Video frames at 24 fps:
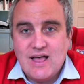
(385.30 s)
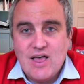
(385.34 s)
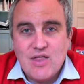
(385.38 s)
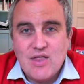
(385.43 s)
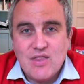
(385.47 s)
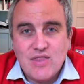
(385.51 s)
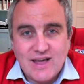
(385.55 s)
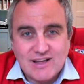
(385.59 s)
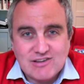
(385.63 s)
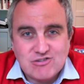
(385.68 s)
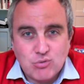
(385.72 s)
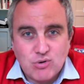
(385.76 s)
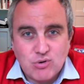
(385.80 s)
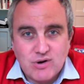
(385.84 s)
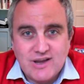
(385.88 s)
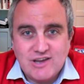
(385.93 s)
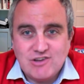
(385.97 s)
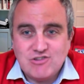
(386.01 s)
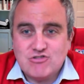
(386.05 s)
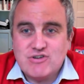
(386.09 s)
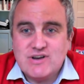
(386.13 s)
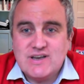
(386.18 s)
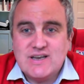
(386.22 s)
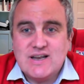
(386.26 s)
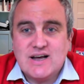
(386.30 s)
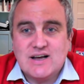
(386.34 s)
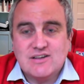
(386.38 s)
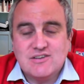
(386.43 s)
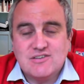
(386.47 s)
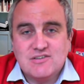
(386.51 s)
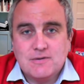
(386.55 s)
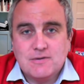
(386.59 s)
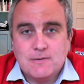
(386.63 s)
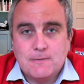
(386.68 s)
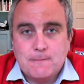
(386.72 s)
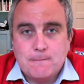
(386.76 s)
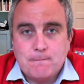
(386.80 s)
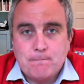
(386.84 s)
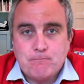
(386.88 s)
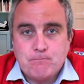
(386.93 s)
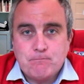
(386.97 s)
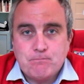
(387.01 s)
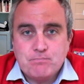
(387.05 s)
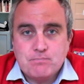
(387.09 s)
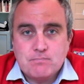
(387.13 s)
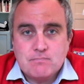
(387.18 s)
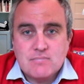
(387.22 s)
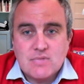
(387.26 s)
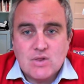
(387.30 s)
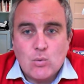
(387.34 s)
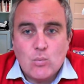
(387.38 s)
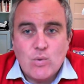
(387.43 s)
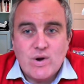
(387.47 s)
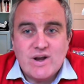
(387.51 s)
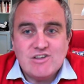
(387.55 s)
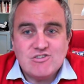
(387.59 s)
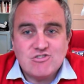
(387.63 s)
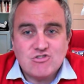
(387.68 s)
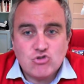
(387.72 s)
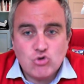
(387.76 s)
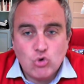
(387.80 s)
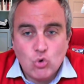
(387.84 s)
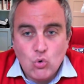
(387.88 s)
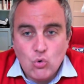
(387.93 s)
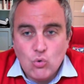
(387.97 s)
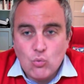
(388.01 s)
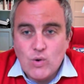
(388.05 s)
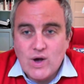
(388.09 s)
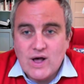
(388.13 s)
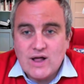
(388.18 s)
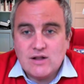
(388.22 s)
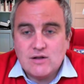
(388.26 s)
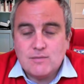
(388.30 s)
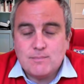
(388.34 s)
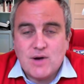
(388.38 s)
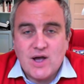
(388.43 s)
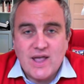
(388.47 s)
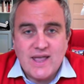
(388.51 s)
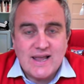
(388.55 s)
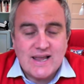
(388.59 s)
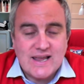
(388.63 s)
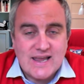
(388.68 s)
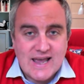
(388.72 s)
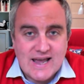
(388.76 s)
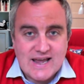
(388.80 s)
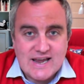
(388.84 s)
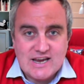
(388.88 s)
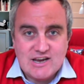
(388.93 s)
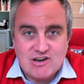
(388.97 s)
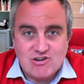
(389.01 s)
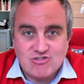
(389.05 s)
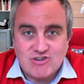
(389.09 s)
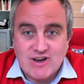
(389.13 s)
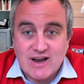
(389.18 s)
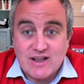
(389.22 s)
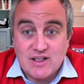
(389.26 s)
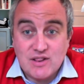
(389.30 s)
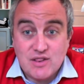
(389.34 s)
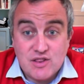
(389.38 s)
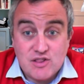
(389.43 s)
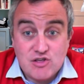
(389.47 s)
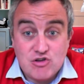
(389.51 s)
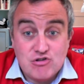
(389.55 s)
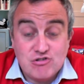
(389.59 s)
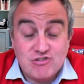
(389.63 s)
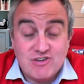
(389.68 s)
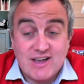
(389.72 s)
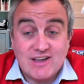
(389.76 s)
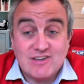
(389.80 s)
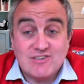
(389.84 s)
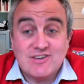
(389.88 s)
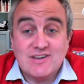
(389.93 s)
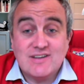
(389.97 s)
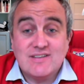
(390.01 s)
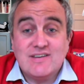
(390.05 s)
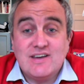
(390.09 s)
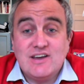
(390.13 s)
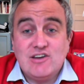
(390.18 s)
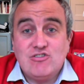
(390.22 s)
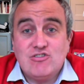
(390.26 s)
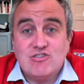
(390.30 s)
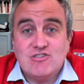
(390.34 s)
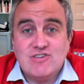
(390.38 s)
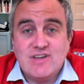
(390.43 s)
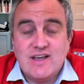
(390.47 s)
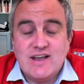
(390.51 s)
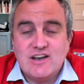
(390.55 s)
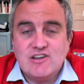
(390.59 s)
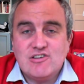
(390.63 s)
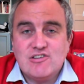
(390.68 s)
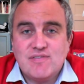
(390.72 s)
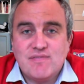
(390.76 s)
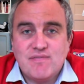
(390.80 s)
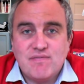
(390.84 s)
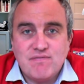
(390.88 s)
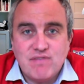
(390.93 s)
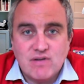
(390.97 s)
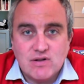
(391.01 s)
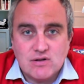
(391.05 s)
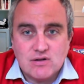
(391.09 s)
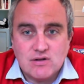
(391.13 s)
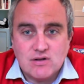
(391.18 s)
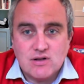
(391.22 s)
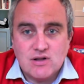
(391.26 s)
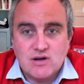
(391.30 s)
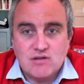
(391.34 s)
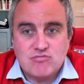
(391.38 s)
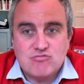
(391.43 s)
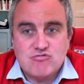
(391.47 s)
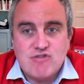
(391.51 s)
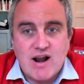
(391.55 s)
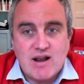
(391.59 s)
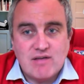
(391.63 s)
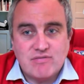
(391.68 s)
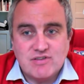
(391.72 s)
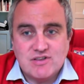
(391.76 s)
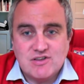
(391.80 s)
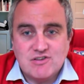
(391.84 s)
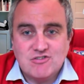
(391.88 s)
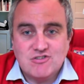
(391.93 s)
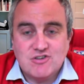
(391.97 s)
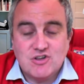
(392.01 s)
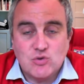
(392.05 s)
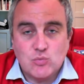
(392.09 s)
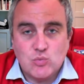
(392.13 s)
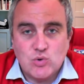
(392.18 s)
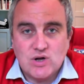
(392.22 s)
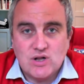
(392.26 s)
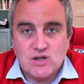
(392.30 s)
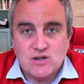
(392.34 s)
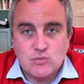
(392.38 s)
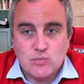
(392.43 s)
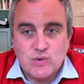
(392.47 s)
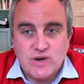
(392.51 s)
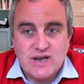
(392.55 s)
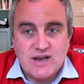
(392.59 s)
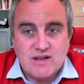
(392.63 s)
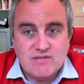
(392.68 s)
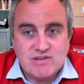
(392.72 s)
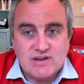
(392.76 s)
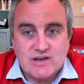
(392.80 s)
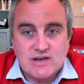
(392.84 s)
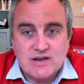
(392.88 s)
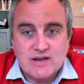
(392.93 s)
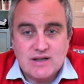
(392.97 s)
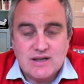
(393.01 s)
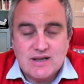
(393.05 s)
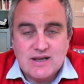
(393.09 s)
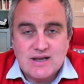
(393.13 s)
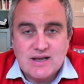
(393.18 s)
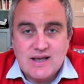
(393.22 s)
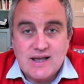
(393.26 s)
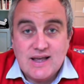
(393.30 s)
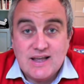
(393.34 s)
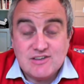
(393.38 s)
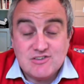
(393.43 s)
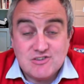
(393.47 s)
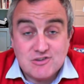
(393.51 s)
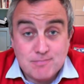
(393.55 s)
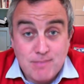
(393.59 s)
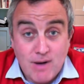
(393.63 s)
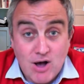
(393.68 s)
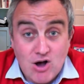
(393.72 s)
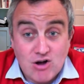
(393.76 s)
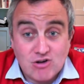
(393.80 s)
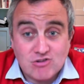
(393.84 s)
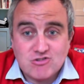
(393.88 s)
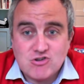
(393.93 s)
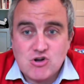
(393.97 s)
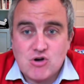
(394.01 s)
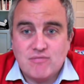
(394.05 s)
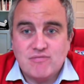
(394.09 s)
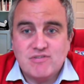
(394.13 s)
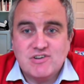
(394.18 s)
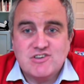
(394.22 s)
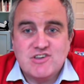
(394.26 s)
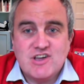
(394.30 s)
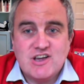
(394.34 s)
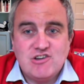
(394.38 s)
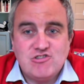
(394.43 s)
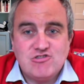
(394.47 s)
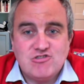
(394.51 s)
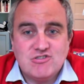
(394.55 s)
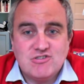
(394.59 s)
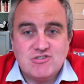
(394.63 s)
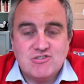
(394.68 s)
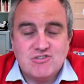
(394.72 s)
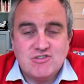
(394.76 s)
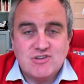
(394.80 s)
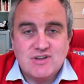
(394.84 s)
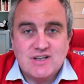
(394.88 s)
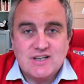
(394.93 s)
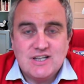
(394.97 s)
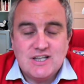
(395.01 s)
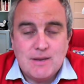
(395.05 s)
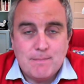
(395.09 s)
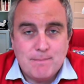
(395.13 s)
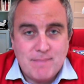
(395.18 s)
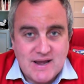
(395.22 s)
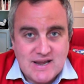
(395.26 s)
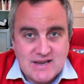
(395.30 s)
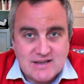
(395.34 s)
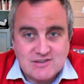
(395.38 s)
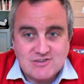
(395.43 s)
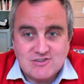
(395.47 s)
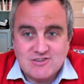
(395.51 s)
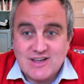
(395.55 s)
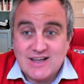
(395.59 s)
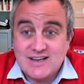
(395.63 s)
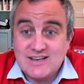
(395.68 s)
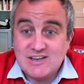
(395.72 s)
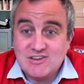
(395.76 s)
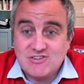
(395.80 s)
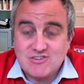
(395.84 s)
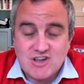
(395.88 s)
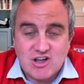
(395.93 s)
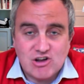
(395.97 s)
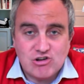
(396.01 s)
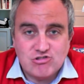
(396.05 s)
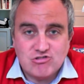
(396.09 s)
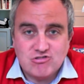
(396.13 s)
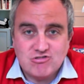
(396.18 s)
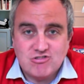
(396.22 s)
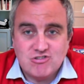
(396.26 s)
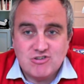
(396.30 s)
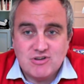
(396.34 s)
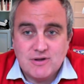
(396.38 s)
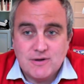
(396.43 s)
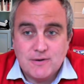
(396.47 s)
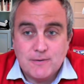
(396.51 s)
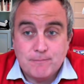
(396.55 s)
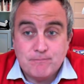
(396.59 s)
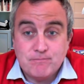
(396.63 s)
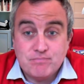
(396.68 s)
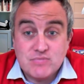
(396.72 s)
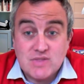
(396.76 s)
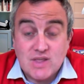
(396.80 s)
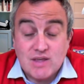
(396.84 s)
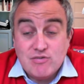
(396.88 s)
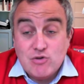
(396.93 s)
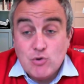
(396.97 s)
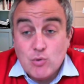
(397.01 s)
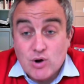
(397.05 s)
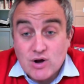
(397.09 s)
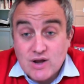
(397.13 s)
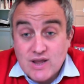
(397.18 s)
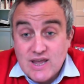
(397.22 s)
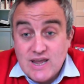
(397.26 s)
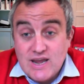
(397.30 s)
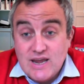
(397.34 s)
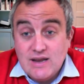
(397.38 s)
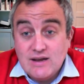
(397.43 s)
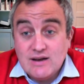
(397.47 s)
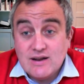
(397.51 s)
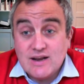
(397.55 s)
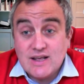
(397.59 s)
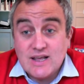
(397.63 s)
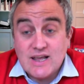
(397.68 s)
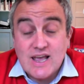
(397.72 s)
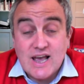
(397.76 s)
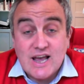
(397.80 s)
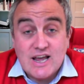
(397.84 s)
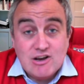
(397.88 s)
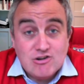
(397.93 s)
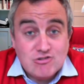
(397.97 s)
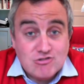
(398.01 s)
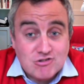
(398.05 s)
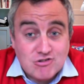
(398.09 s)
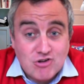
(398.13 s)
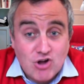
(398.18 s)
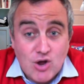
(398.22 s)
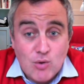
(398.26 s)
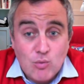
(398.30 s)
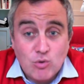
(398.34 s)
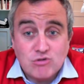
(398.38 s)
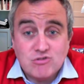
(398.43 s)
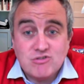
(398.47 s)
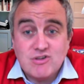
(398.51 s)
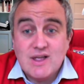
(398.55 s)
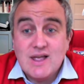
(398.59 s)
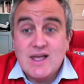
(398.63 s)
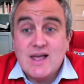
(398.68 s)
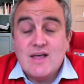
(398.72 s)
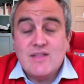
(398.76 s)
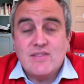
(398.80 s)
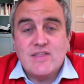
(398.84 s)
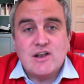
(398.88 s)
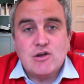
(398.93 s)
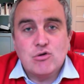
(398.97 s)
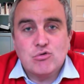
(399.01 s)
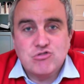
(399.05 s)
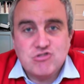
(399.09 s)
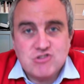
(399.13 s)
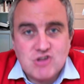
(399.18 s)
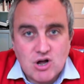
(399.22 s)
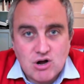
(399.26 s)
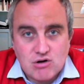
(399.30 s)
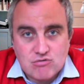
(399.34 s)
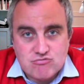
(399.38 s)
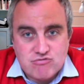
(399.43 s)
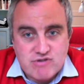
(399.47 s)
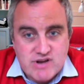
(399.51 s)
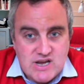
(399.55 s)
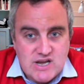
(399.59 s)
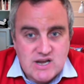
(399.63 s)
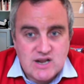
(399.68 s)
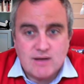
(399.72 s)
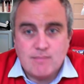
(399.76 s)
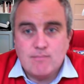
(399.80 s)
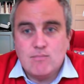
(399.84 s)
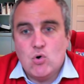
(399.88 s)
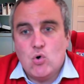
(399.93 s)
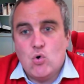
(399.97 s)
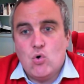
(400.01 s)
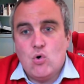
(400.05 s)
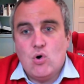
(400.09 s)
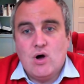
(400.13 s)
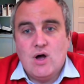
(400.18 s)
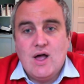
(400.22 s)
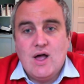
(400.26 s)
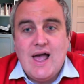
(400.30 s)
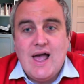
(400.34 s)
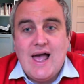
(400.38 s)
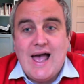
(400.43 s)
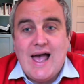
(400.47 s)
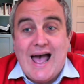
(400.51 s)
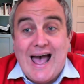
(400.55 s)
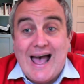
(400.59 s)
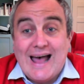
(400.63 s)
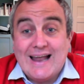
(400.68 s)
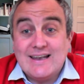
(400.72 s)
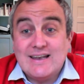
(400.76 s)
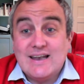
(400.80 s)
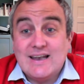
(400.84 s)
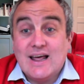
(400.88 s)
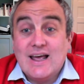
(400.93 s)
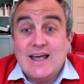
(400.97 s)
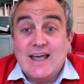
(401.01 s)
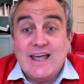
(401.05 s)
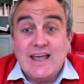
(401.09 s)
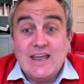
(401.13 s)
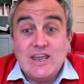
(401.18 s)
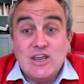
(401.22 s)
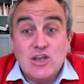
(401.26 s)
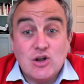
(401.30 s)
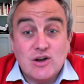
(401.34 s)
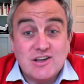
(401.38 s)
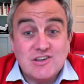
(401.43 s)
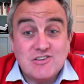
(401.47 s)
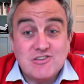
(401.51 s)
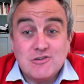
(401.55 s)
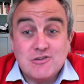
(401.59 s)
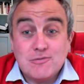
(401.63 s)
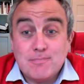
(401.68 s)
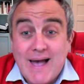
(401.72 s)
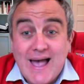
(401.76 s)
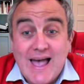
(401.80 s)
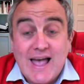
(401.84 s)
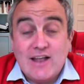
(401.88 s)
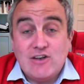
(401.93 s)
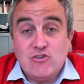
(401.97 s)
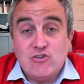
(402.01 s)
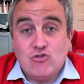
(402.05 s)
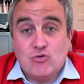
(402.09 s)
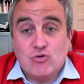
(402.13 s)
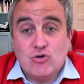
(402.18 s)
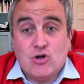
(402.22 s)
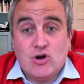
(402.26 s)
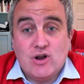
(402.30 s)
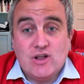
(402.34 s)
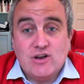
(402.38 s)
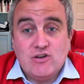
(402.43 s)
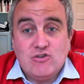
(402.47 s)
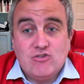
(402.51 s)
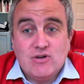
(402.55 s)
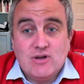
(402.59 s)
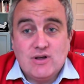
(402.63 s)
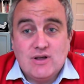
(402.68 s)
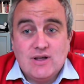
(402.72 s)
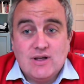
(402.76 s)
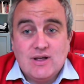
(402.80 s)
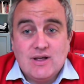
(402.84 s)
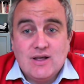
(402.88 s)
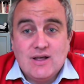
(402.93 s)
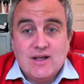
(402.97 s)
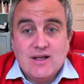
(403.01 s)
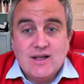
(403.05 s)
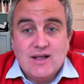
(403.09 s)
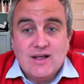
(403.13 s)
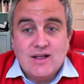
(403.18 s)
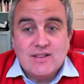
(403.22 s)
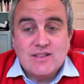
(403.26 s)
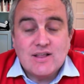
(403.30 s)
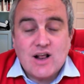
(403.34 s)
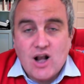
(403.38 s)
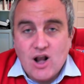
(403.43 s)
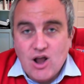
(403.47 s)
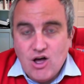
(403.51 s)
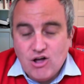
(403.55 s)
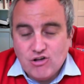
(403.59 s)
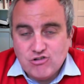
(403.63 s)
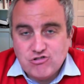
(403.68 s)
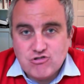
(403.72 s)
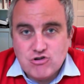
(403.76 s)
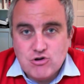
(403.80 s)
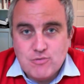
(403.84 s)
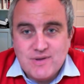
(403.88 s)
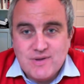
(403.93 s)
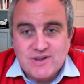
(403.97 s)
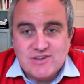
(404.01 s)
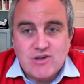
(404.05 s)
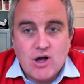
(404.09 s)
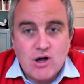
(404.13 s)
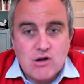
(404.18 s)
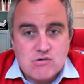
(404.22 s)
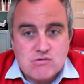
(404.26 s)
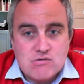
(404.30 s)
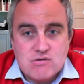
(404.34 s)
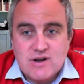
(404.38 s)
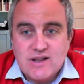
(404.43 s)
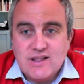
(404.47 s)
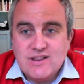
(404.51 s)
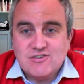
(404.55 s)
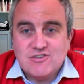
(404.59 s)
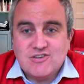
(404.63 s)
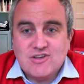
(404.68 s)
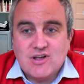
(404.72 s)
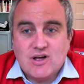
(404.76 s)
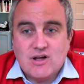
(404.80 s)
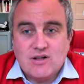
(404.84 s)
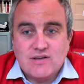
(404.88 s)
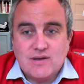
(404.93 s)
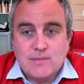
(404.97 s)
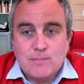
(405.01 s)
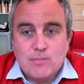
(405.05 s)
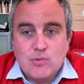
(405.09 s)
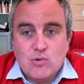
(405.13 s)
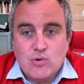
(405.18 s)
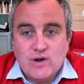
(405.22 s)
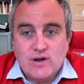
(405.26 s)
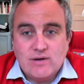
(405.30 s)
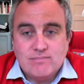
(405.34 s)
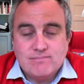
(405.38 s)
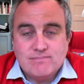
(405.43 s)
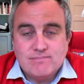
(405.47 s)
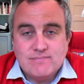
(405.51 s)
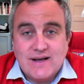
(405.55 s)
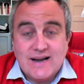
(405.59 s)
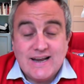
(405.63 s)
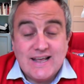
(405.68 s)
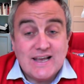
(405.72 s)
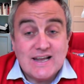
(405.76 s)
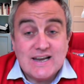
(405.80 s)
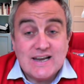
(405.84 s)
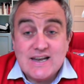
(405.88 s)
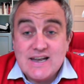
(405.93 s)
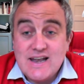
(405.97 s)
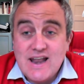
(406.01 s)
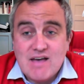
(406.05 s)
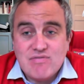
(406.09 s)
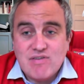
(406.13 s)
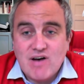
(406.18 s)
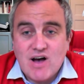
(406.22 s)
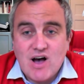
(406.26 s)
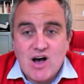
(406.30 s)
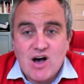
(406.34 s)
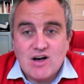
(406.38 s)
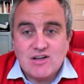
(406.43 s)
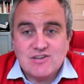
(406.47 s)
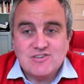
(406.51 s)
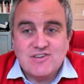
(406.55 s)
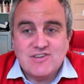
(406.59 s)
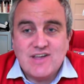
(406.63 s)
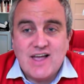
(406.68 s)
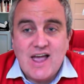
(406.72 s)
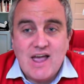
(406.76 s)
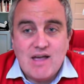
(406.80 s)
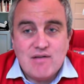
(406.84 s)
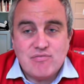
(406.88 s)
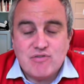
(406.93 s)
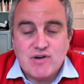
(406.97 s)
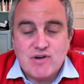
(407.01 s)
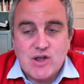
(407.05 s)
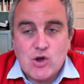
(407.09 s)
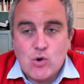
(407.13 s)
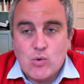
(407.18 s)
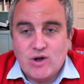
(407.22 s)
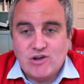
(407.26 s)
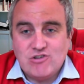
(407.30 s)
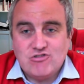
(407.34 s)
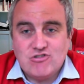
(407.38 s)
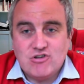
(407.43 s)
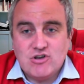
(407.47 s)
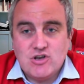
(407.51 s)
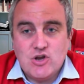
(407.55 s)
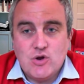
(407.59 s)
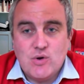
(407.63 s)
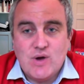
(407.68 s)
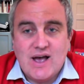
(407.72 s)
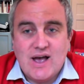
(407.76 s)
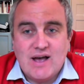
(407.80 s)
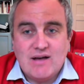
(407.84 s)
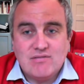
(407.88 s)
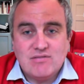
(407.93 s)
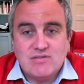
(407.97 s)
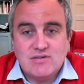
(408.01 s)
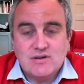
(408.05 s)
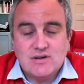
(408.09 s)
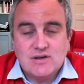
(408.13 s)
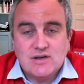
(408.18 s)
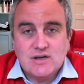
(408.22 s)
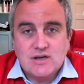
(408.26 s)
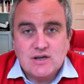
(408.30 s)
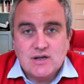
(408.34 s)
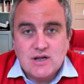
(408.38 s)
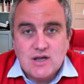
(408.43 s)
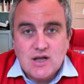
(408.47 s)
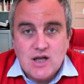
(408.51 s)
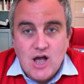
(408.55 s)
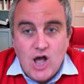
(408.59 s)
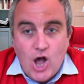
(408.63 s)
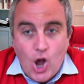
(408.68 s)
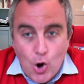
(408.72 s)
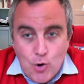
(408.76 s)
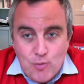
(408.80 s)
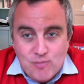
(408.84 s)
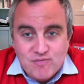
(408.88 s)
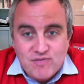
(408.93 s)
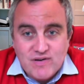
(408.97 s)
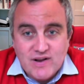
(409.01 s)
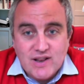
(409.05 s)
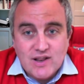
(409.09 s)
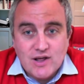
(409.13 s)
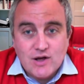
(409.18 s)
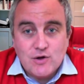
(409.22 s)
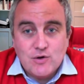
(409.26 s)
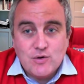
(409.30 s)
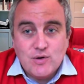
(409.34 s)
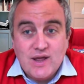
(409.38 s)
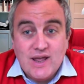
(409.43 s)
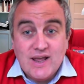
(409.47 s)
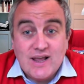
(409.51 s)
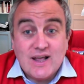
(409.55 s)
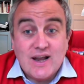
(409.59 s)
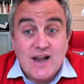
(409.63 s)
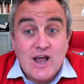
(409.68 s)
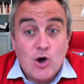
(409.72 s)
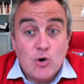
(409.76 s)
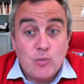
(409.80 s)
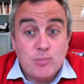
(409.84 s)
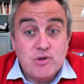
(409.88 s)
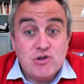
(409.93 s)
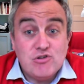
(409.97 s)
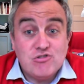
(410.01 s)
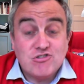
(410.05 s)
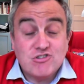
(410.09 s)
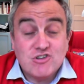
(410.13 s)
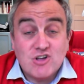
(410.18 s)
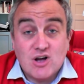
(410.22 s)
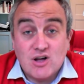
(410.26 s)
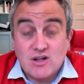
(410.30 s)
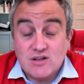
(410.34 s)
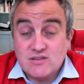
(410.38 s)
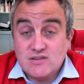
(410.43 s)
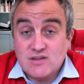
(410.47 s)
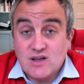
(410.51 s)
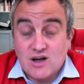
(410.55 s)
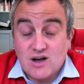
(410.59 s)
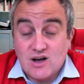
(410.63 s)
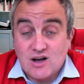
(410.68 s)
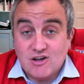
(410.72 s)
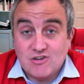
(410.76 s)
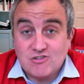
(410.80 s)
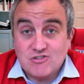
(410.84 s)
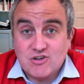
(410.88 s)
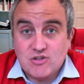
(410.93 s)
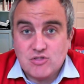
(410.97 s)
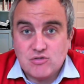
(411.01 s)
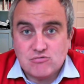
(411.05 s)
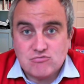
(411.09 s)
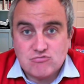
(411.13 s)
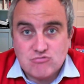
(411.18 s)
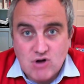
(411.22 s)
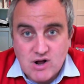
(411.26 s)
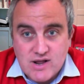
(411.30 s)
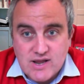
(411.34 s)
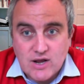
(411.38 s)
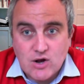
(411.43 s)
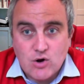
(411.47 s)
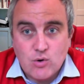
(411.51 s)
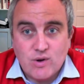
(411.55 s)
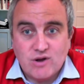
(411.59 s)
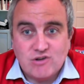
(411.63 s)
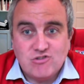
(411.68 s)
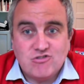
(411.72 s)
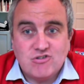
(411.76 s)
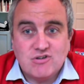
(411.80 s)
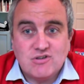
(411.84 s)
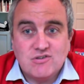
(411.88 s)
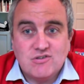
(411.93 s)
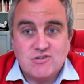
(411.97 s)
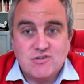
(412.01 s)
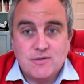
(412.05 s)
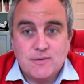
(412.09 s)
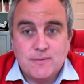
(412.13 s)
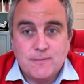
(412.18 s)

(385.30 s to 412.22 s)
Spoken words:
That's what history does. When it's taught well by engaged and enthusiastic teachers, it is full of relevance to the world we live in. It sparks conversations, debates and discussions. If you are keen and engaged, as I was, then you'll start reading more and you'll expand your knowledge. The classroom is only the starting point, and it can never answer every question you have. Hopefully, though, it can help you start to ask the right questions.